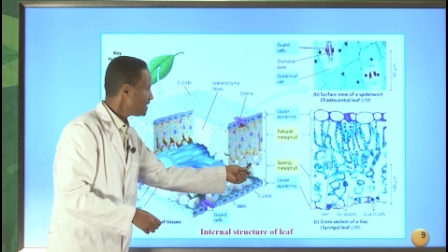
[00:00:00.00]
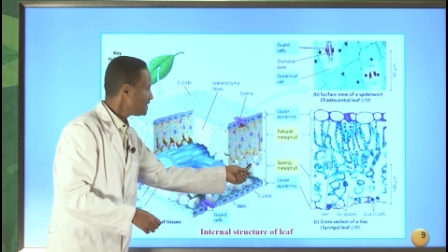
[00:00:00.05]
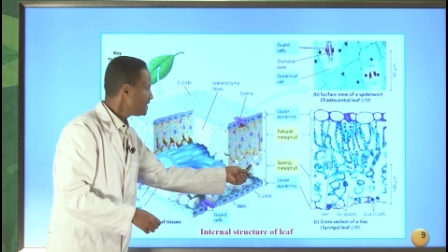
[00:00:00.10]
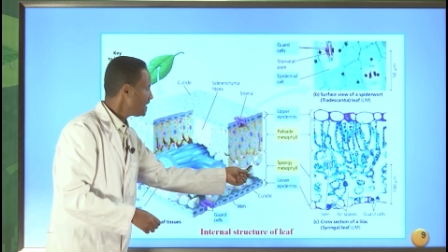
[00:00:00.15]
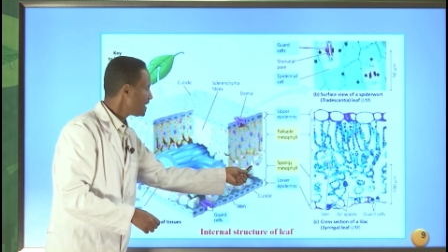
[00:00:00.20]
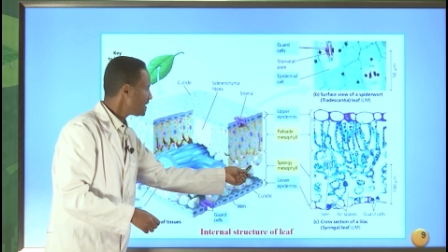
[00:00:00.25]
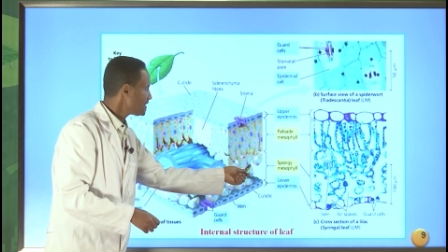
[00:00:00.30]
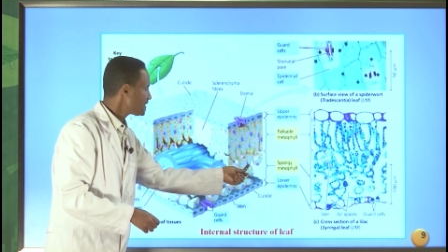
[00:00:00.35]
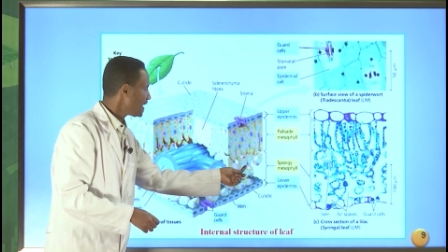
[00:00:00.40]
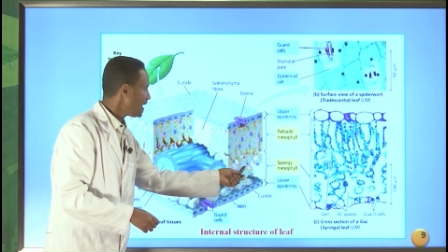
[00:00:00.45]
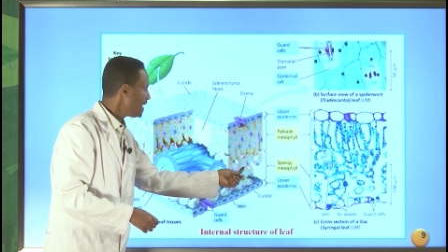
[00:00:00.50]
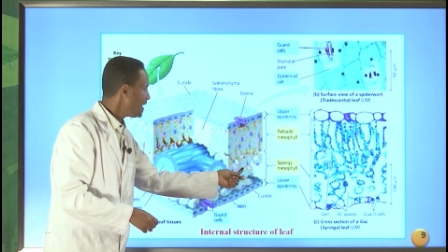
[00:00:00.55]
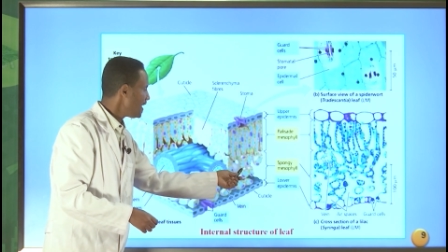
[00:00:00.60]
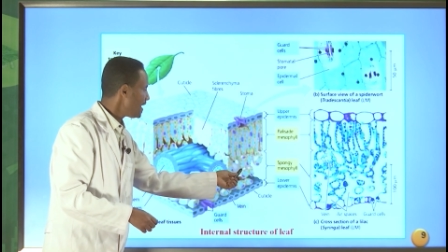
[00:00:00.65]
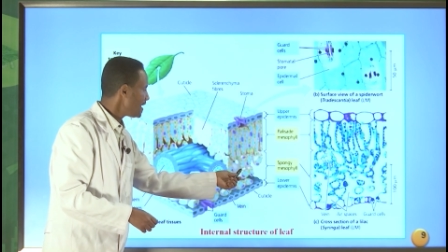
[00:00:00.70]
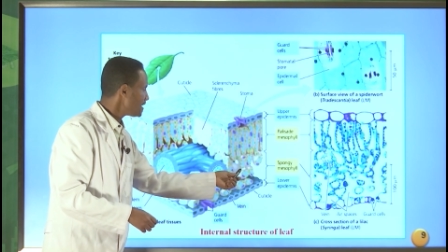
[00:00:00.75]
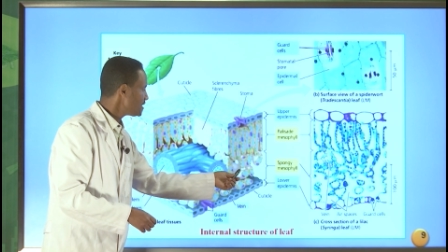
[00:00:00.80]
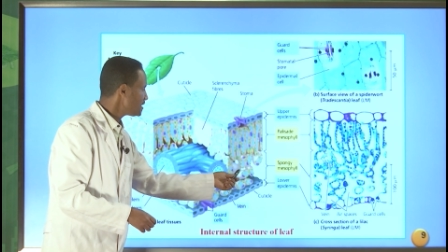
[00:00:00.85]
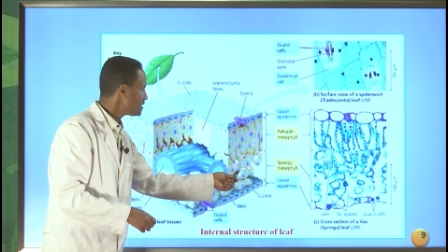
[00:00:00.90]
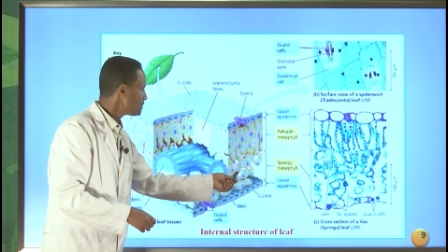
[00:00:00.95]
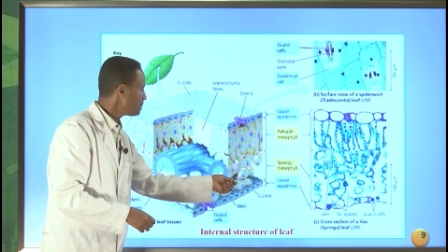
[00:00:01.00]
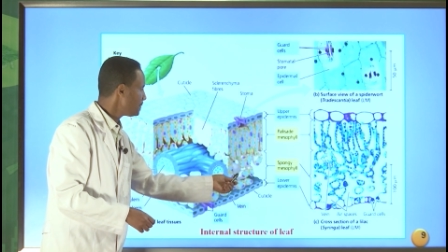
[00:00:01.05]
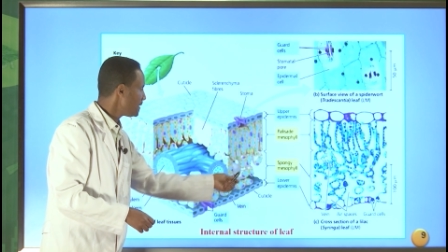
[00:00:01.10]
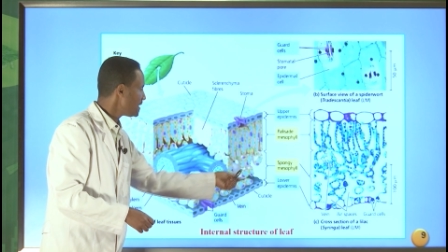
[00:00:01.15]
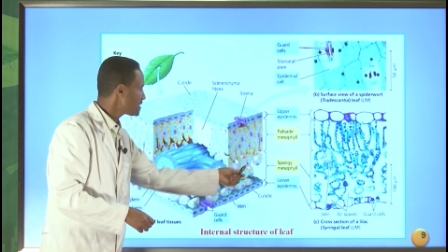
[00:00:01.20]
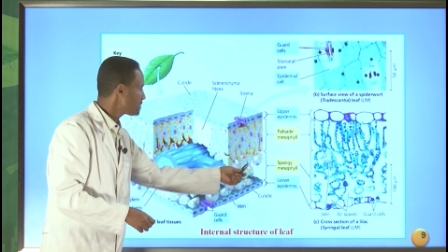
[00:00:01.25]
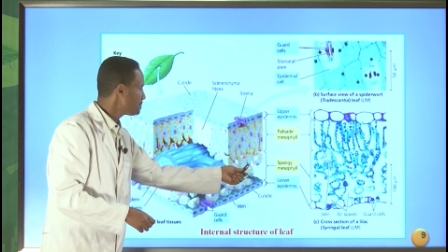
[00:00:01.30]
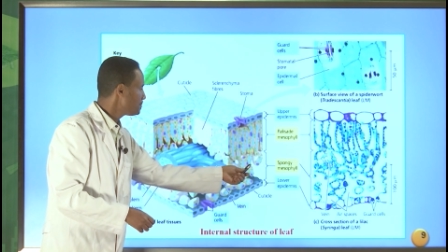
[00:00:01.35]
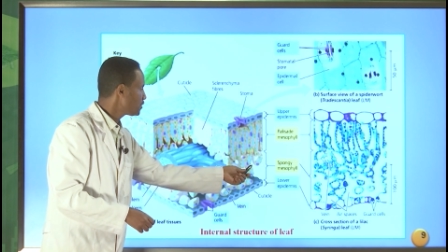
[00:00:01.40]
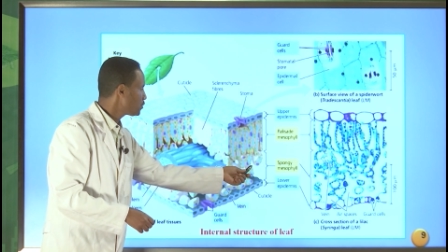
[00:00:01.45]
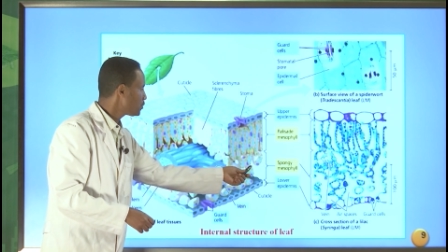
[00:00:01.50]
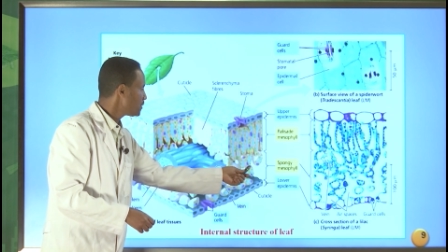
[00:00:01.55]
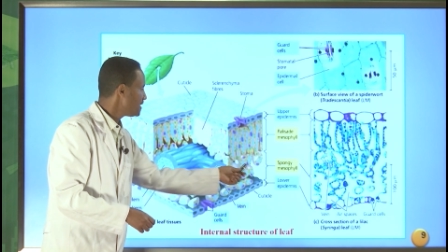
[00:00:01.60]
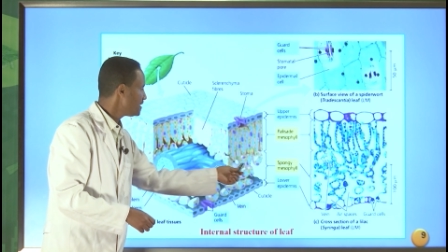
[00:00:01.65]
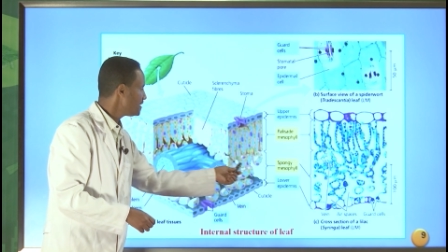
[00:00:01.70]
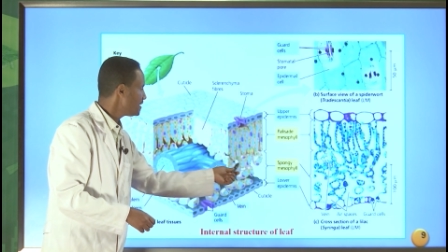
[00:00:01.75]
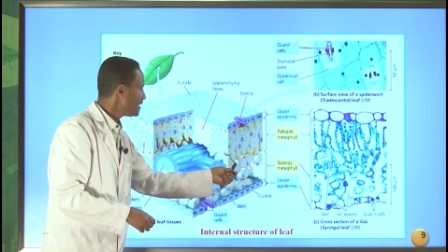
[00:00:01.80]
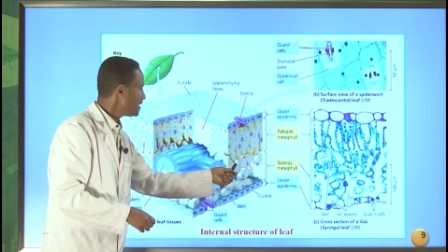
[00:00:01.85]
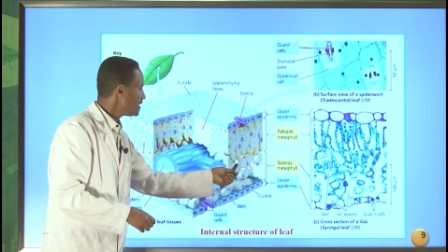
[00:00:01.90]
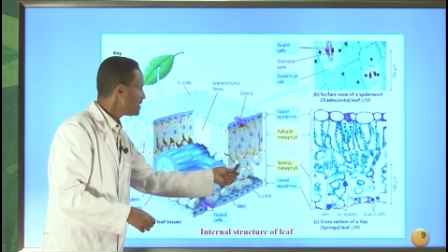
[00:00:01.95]
there is a large space
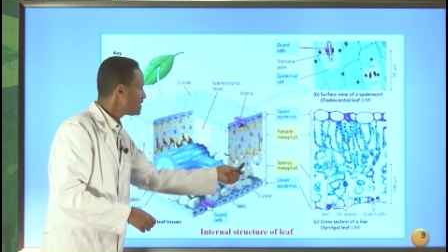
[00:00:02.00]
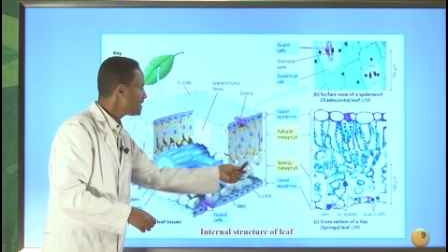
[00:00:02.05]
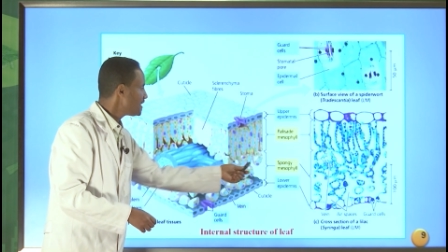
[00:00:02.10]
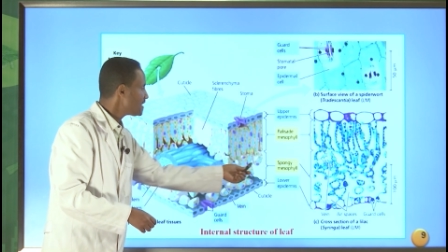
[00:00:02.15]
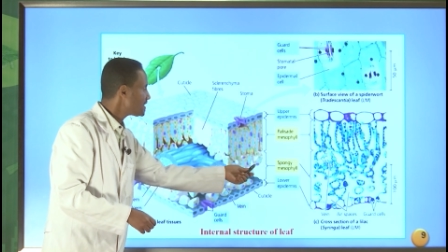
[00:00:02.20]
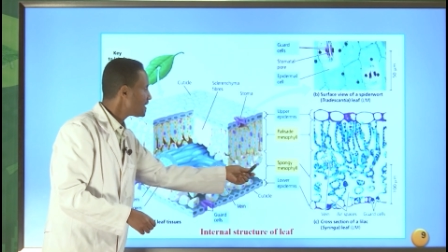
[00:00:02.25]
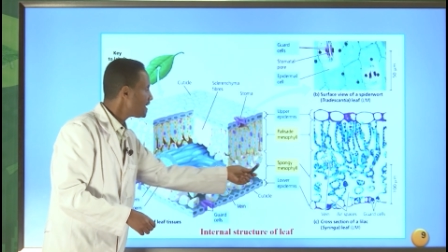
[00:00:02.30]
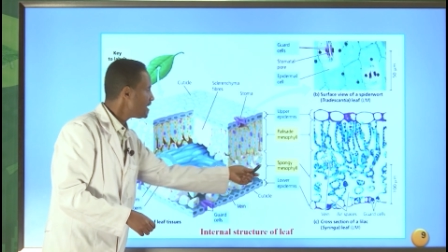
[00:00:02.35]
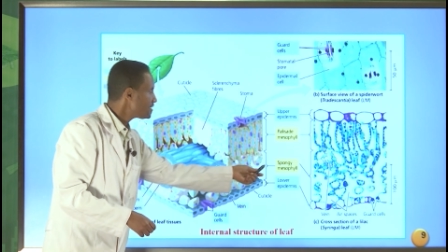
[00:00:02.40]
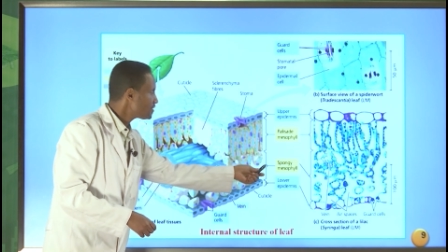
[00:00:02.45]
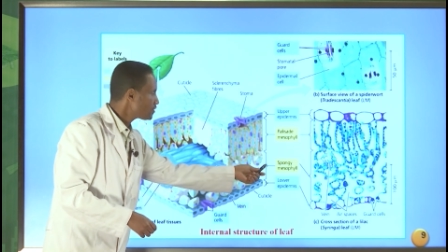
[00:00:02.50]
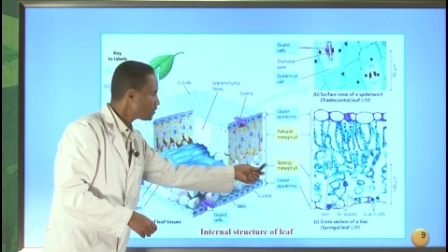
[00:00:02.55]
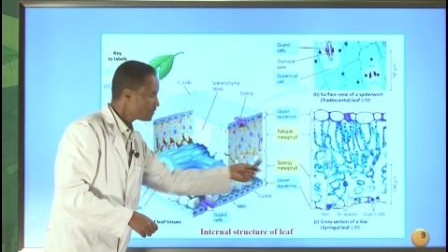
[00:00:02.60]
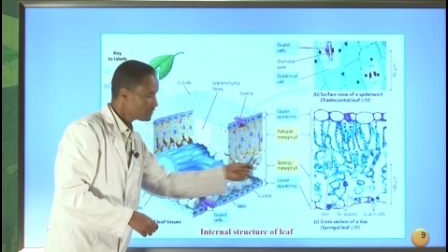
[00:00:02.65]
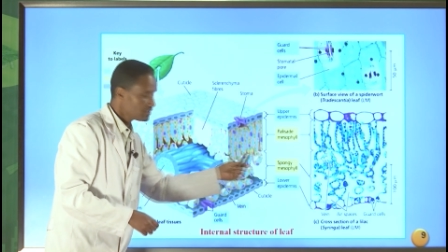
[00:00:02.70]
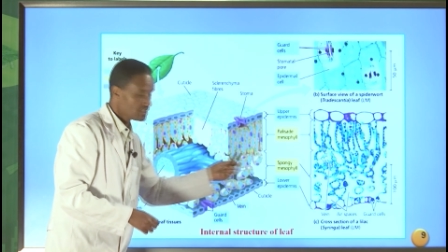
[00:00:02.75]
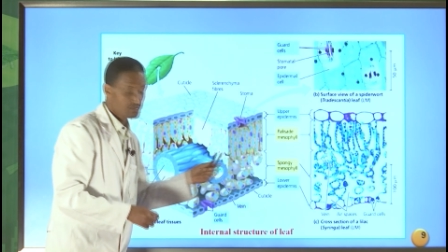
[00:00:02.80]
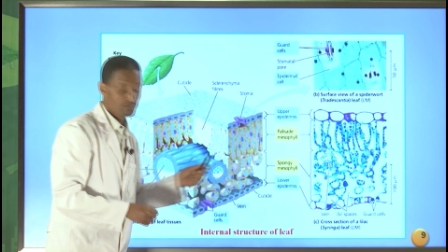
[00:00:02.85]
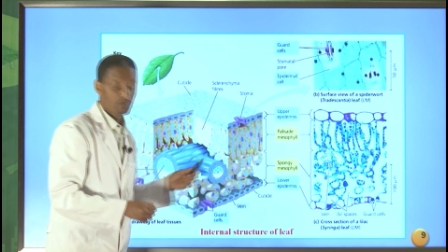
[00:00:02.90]
between the cells of the